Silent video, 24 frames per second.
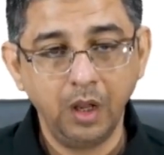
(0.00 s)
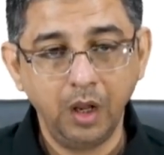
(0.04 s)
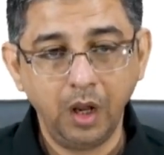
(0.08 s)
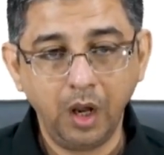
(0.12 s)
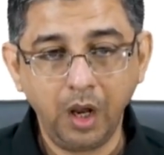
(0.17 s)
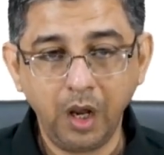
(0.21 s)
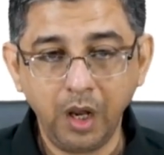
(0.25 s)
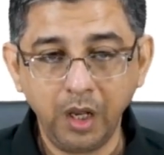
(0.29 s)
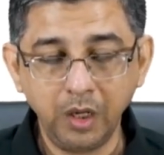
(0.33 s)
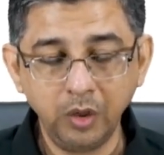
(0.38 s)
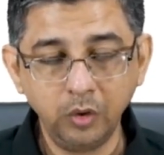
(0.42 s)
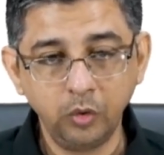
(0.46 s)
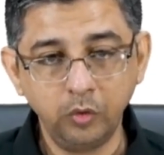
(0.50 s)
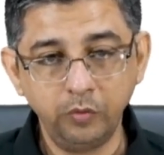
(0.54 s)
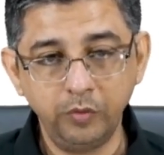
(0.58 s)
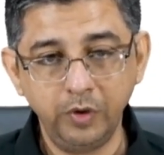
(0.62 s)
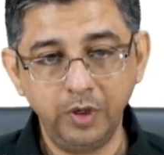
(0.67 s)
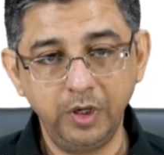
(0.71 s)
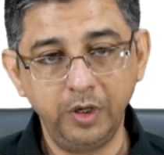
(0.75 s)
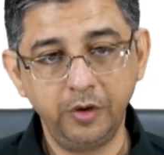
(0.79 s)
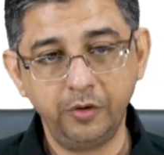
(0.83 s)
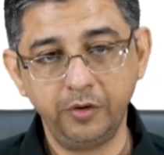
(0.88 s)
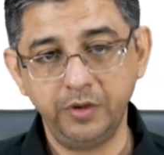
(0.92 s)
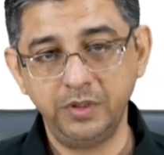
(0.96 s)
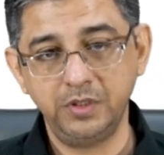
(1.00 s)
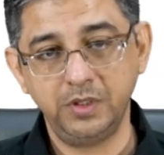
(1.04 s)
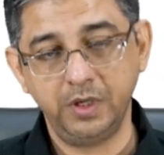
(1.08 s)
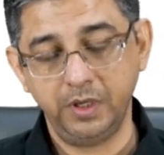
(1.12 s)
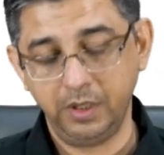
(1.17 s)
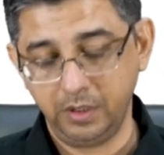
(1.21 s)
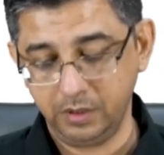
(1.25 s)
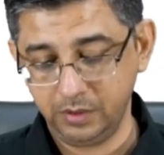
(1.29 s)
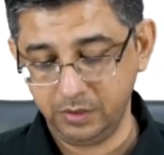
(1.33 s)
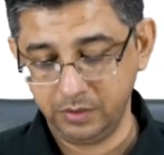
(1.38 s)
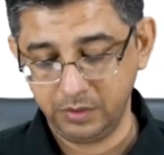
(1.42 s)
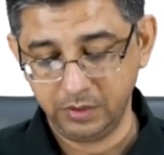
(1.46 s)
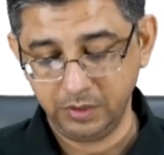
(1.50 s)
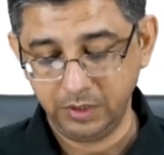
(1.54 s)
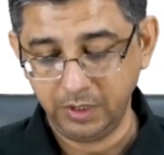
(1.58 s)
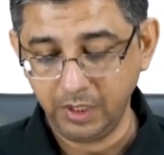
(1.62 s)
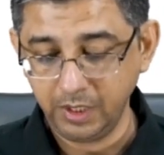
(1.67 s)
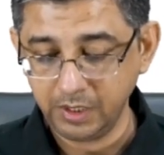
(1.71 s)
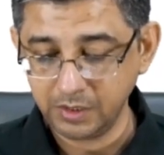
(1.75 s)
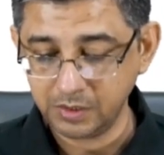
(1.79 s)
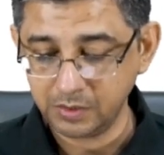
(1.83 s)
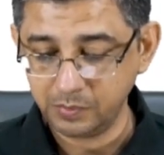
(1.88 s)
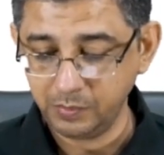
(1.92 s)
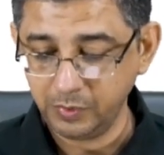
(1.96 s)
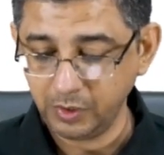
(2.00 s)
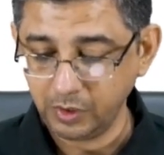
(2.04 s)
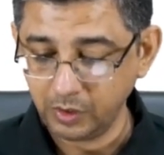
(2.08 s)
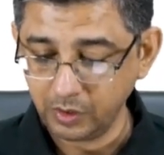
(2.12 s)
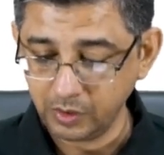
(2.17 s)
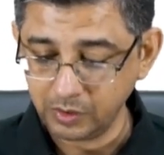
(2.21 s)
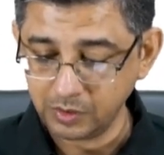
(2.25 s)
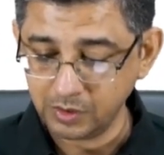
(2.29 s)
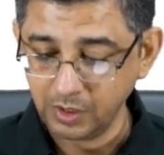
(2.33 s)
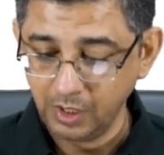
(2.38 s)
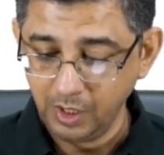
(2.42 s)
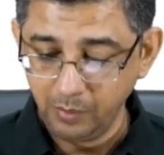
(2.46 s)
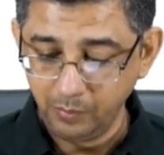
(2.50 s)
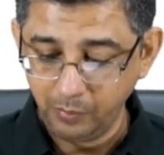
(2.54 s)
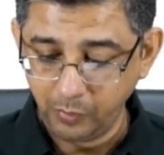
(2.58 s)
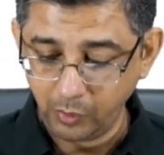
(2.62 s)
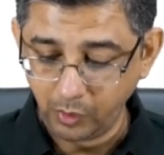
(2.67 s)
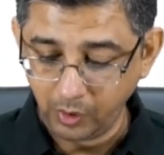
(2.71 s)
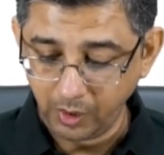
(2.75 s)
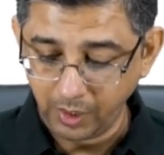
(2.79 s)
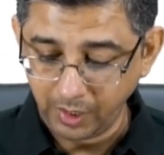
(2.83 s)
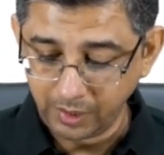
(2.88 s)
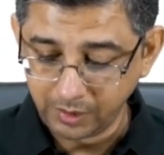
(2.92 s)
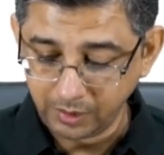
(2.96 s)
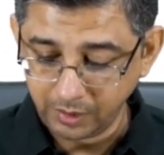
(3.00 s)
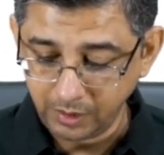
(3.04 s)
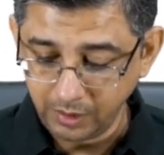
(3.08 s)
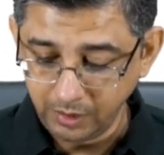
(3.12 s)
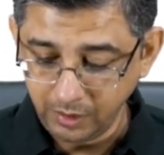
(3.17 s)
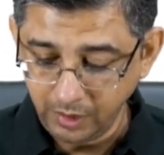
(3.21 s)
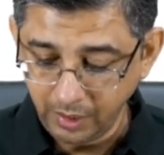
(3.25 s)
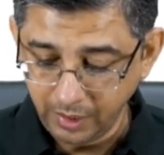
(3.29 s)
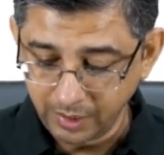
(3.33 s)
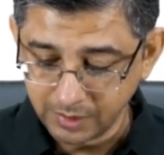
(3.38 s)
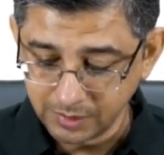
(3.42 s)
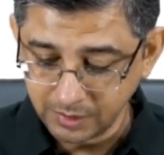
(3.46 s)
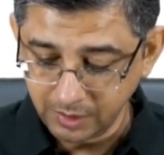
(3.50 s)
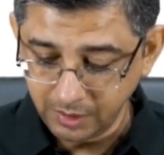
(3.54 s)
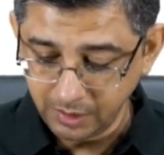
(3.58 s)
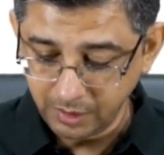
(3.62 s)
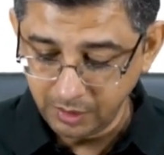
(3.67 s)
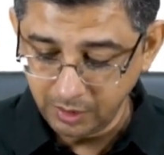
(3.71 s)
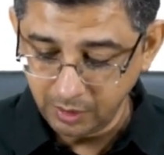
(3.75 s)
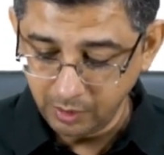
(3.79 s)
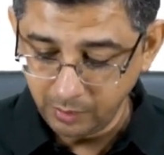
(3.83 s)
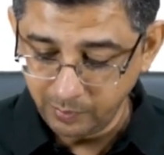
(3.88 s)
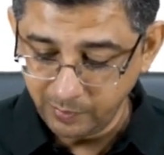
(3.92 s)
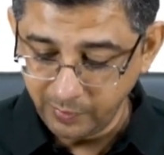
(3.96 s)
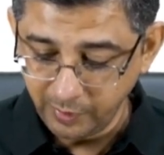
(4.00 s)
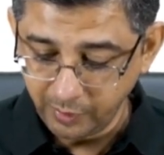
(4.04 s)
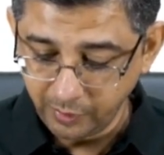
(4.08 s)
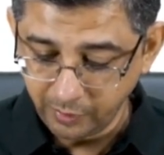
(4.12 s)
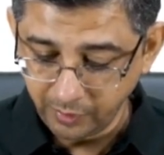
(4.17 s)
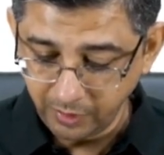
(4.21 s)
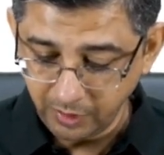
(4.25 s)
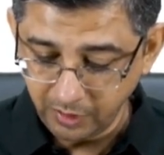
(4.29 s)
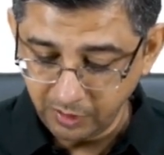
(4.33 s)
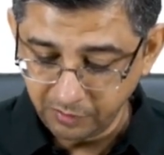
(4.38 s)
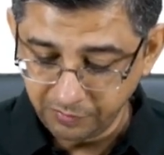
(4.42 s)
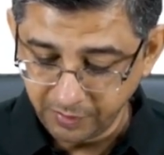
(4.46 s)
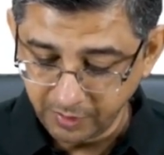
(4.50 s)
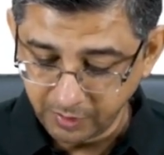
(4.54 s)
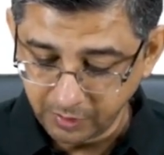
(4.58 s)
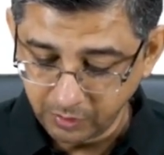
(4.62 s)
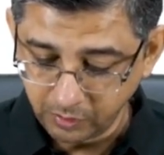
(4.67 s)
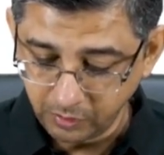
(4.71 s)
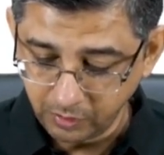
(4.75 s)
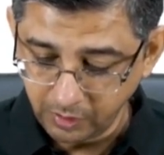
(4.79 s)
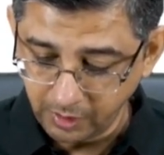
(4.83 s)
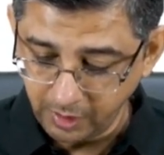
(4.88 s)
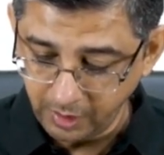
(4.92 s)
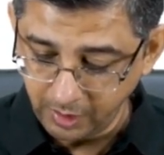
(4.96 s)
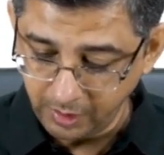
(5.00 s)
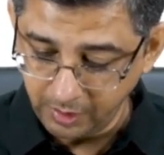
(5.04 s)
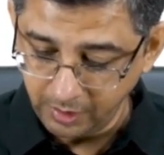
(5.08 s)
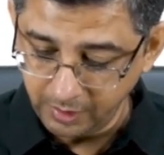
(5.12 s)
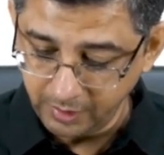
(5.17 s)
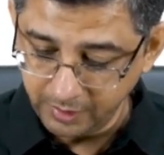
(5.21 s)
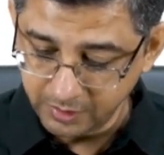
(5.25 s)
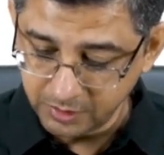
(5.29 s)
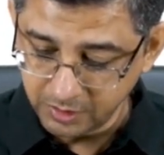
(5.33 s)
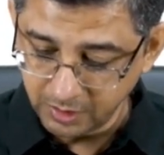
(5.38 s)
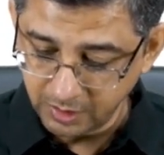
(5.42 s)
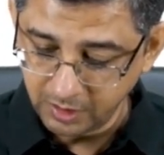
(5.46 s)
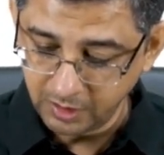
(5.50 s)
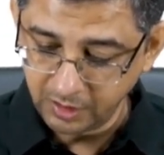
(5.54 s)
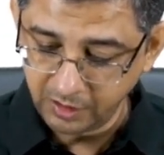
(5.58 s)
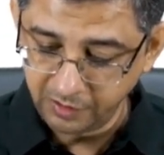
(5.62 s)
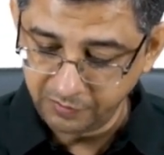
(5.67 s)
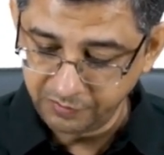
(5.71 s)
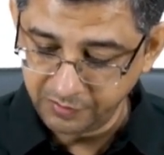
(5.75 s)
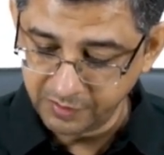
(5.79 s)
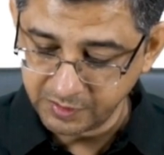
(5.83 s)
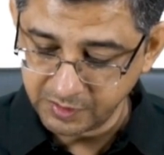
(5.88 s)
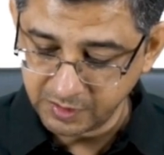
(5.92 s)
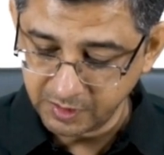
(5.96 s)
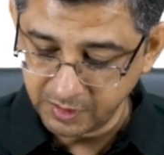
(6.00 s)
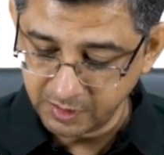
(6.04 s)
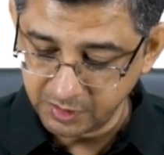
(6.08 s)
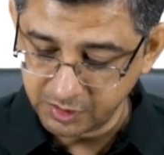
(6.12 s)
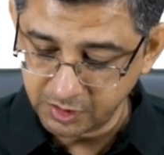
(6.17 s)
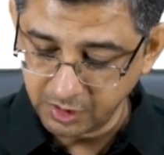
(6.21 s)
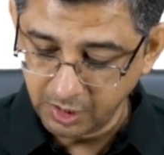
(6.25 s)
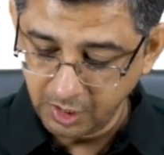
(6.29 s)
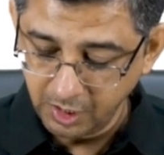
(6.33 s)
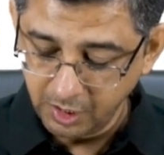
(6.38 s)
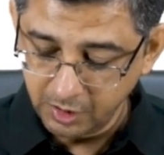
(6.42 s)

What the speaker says: And ovulatory cycles, yes, because prolactin has an inhibitory effect on LH and FSH.